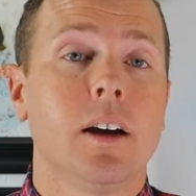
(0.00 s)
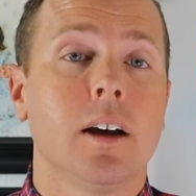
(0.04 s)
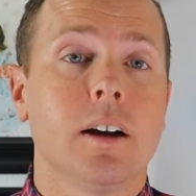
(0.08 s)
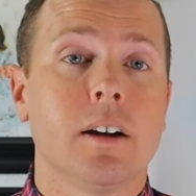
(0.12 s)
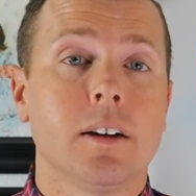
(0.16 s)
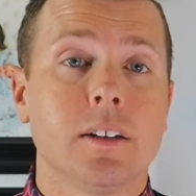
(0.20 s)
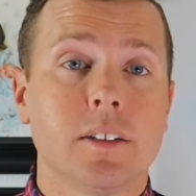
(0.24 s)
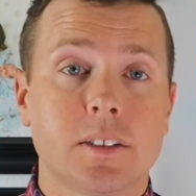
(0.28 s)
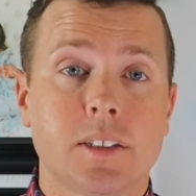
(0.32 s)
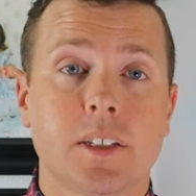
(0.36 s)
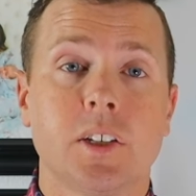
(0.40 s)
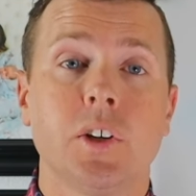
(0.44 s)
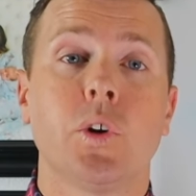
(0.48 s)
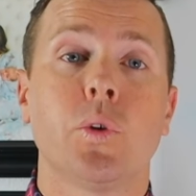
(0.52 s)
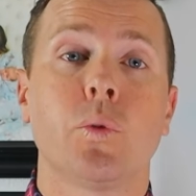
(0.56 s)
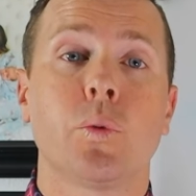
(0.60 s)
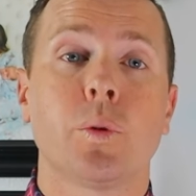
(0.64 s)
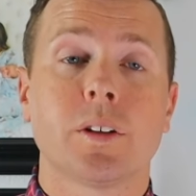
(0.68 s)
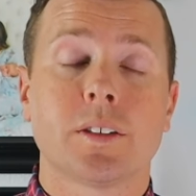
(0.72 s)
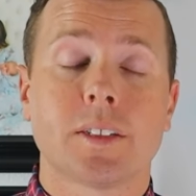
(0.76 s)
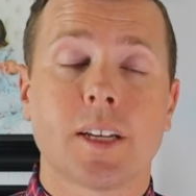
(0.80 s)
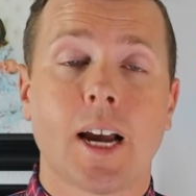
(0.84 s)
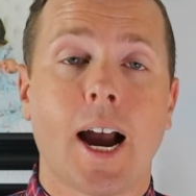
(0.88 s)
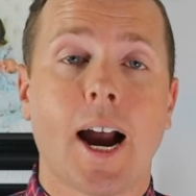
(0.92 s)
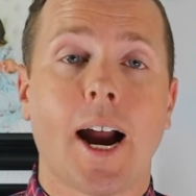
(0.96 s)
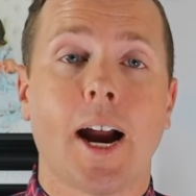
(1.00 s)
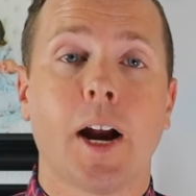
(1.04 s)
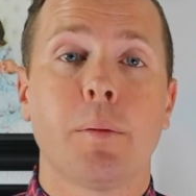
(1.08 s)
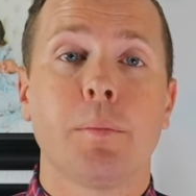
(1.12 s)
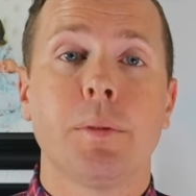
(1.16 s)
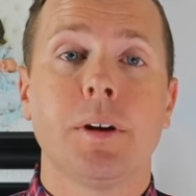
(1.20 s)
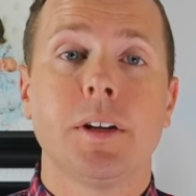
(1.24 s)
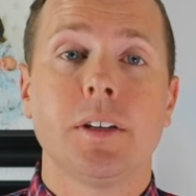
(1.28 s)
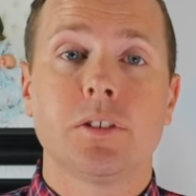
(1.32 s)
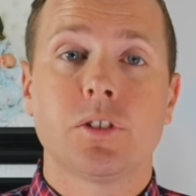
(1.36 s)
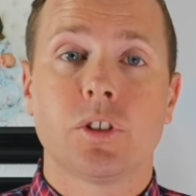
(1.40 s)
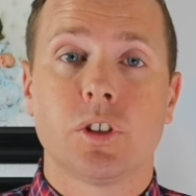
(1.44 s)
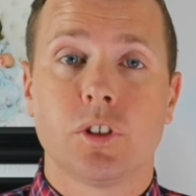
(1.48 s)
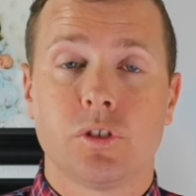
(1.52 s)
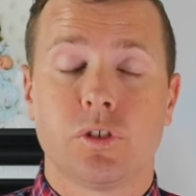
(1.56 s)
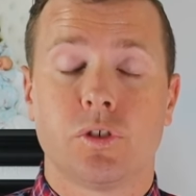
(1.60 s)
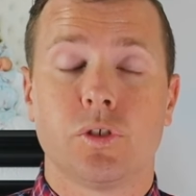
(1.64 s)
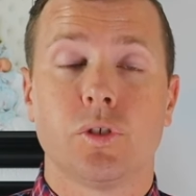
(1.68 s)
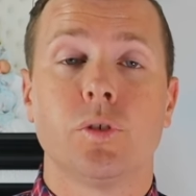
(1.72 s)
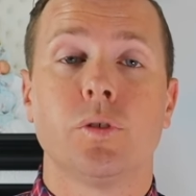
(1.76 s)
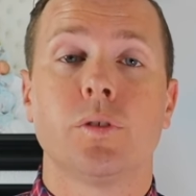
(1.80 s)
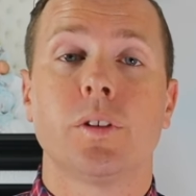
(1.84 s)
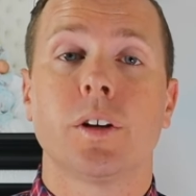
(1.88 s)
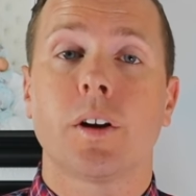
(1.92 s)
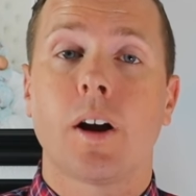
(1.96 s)
until retirement to
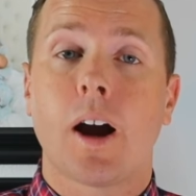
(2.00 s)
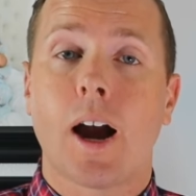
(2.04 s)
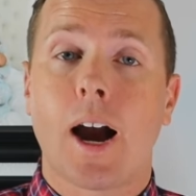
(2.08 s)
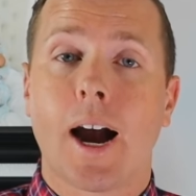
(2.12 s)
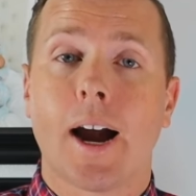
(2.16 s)
do their